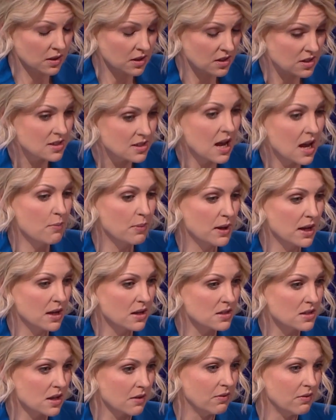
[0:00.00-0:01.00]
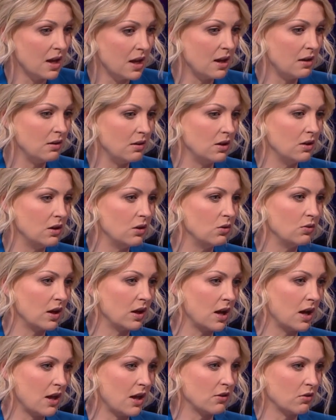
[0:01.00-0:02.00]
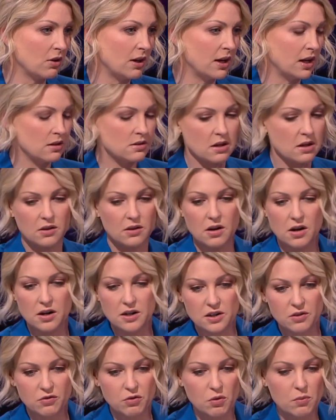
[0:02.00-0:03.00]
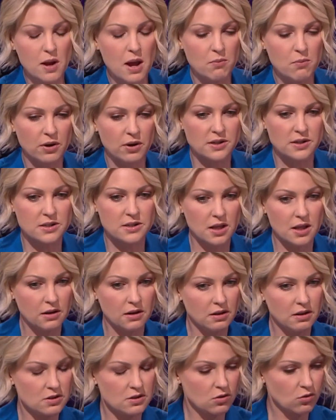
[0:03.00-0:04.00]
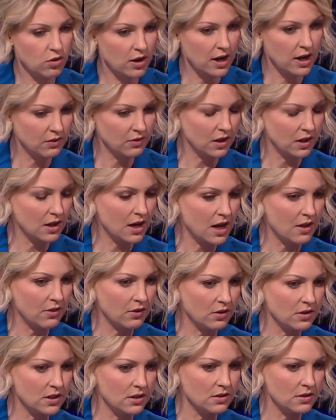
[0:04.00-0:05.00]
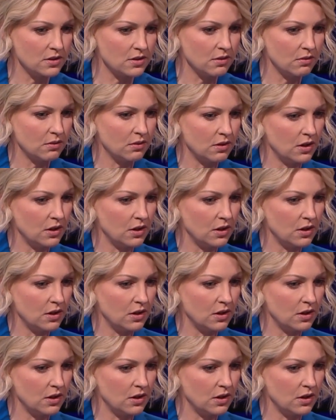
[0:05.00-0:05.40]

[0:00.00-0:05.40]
stabbings, and then, the gathering outside the Garden of Remembrance, then this crowd that gathered, and,